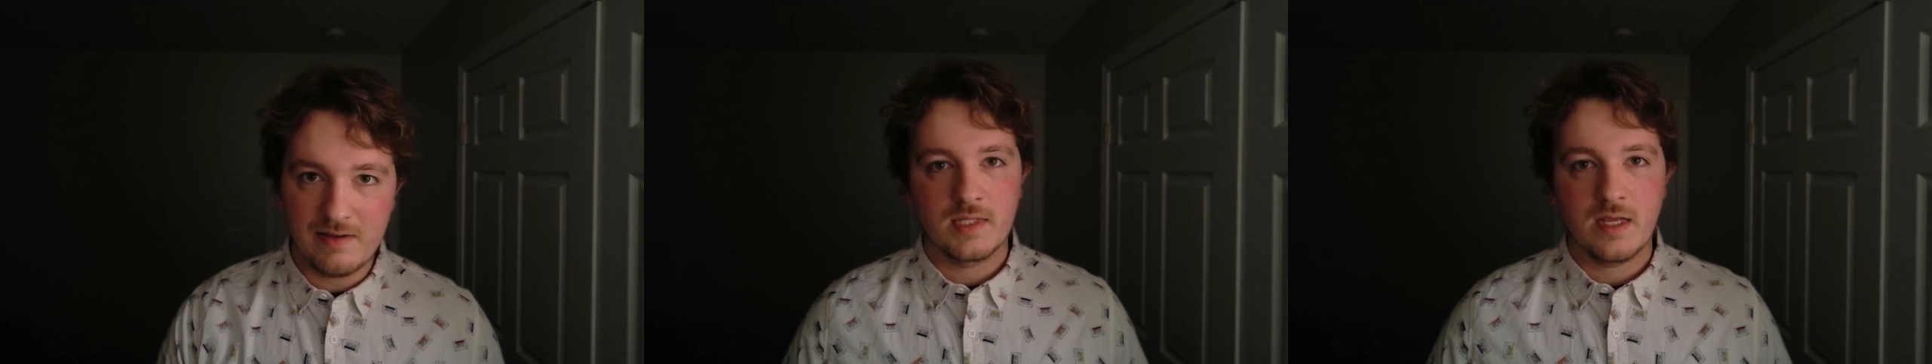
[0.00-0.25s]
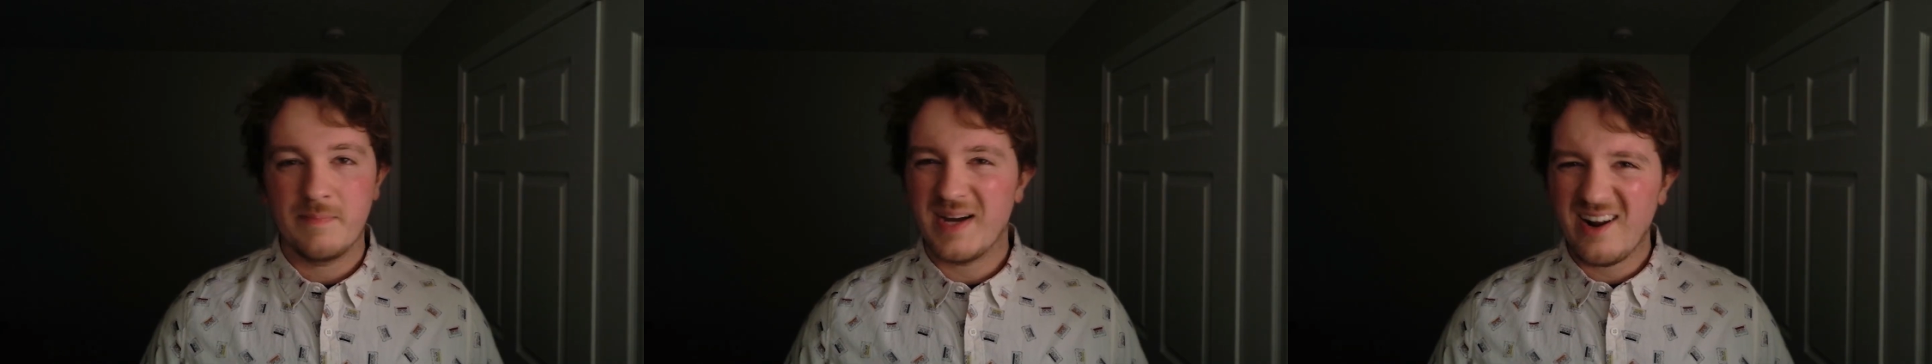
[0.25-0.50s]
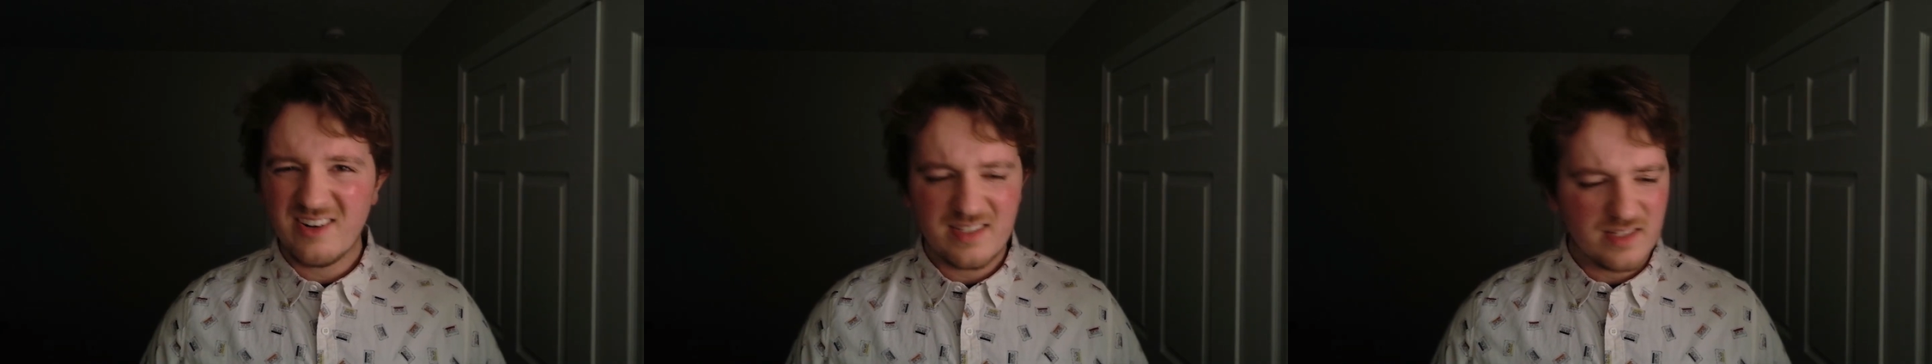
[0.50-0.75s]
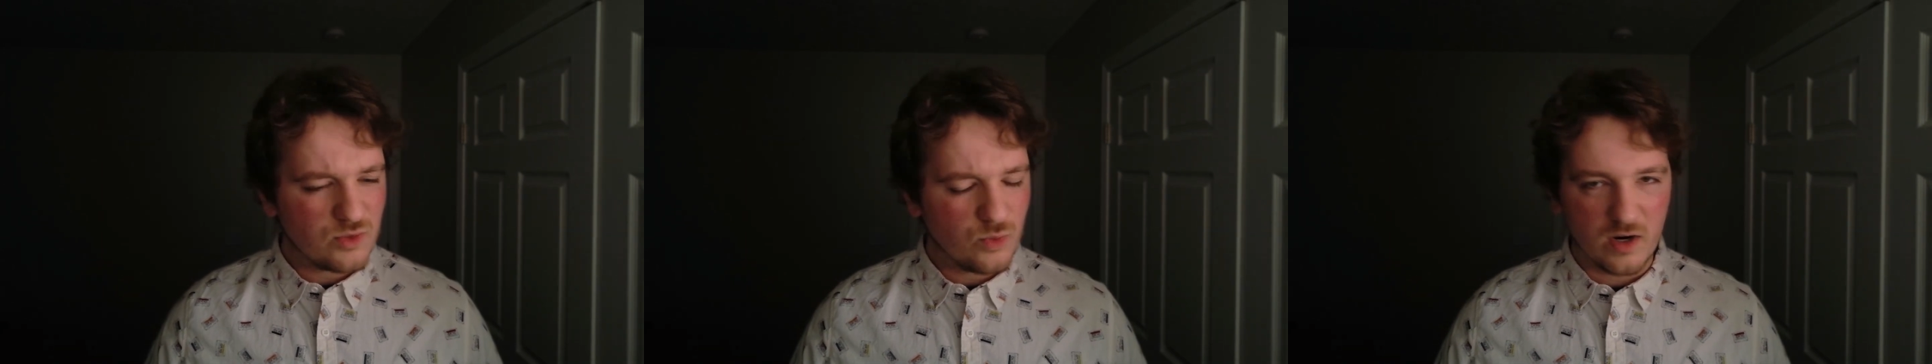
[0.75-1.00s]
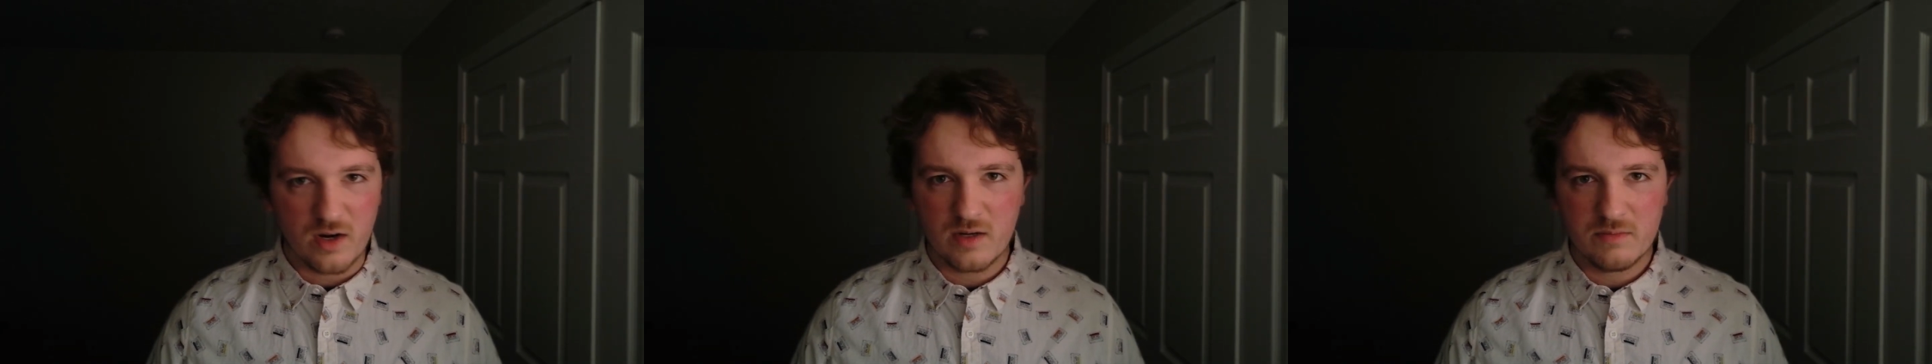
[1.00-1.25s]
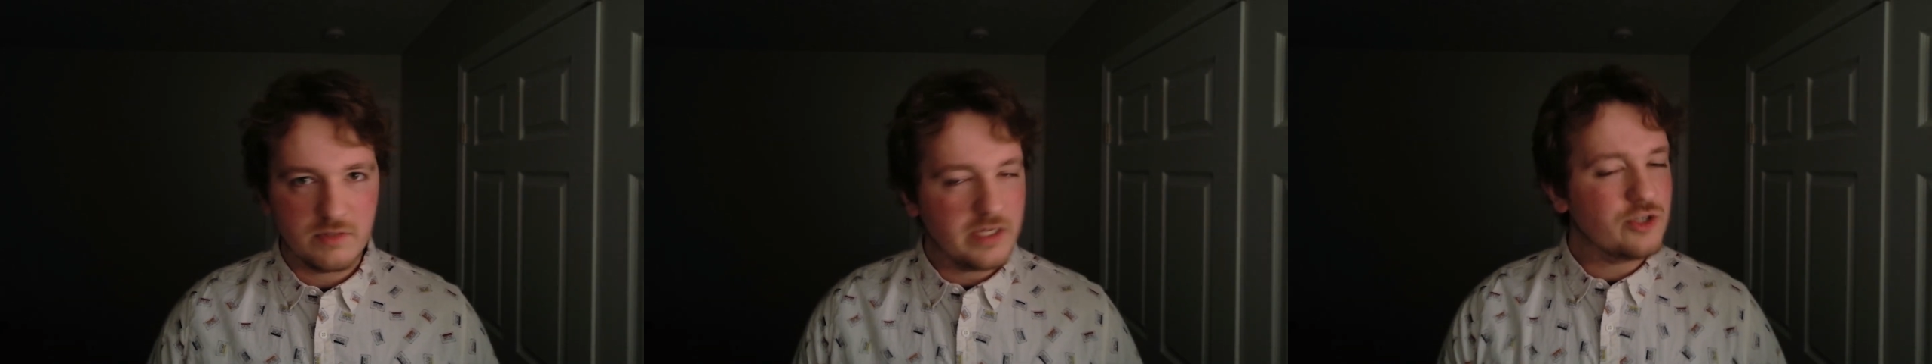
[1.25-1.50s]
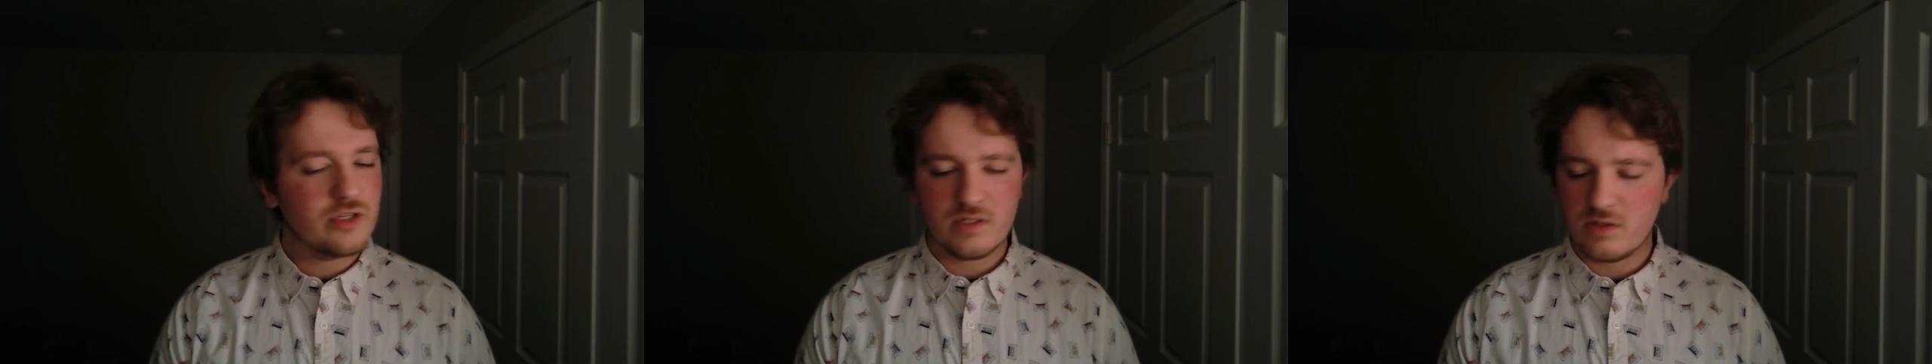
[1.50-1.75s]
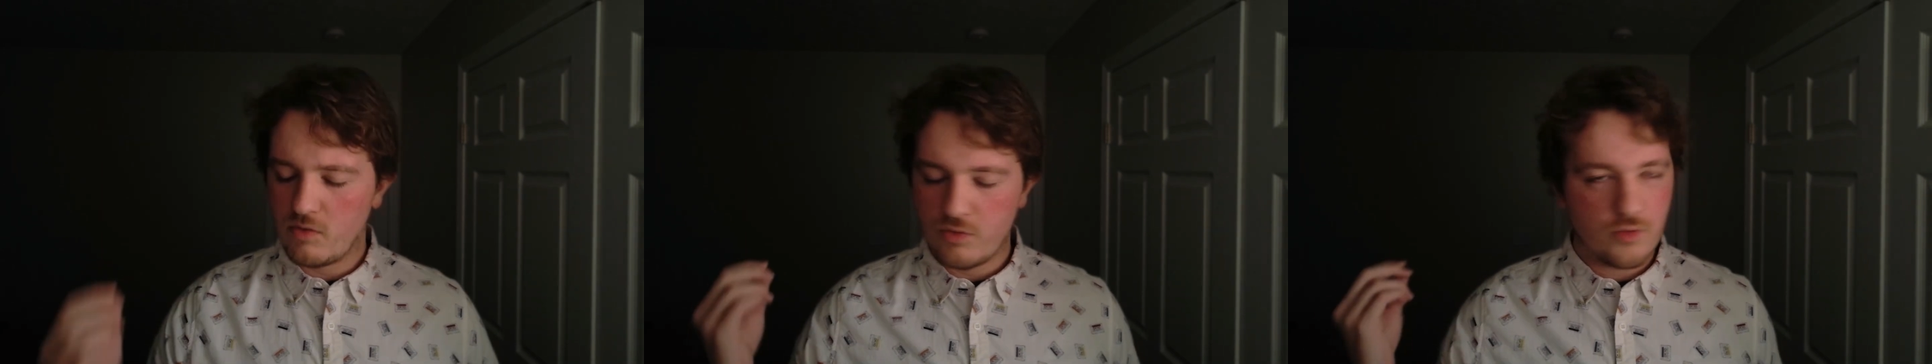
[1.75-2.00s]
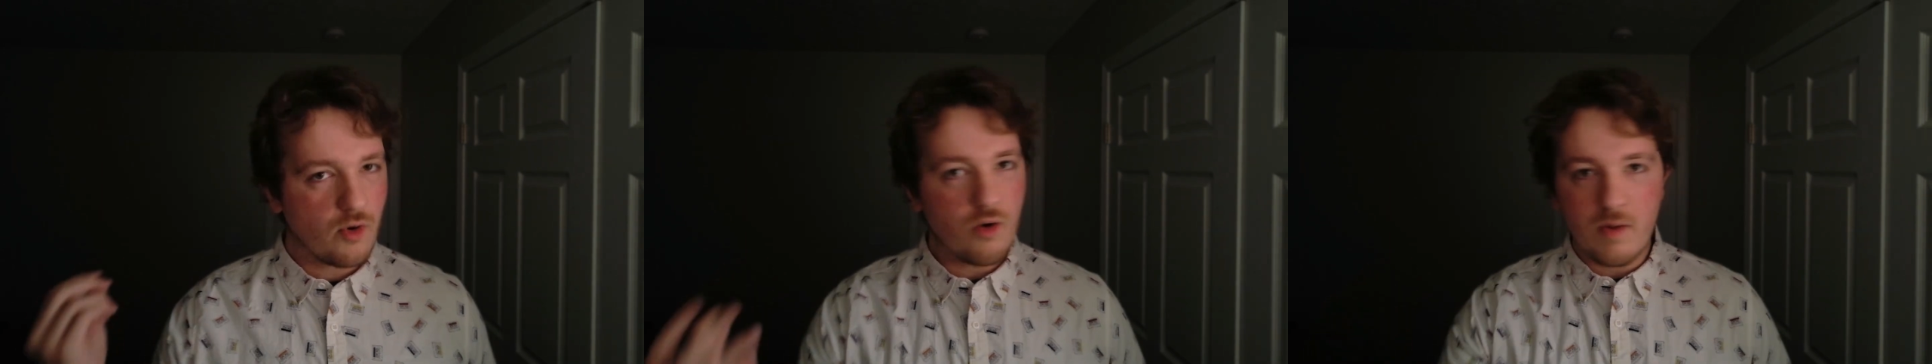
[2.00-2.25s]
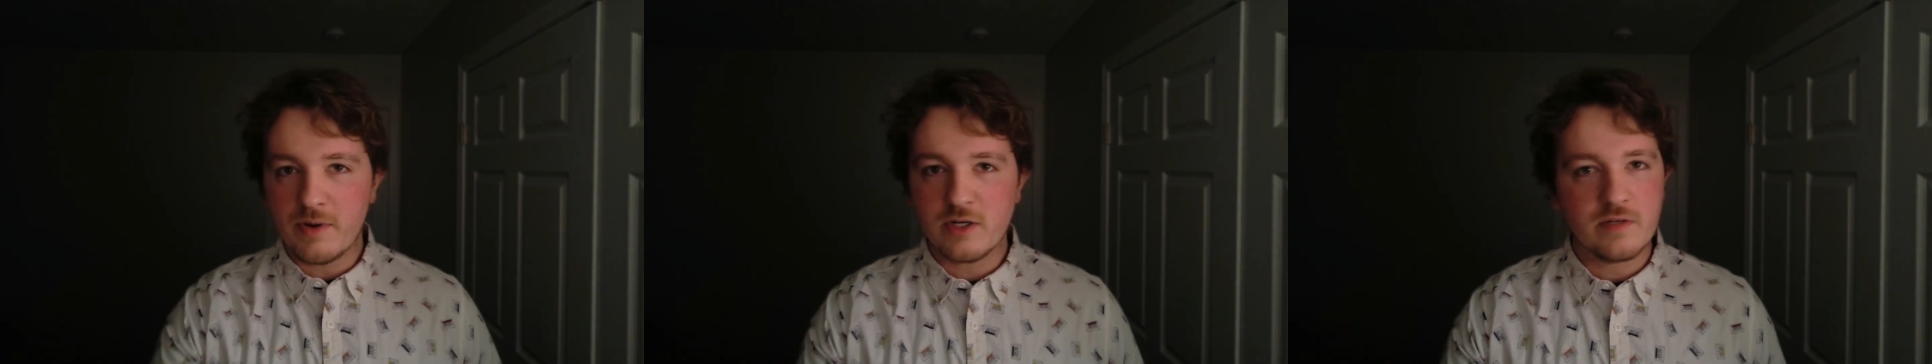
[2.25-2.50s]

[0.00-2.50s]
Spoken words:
But how does this work? Do you just throw a bunch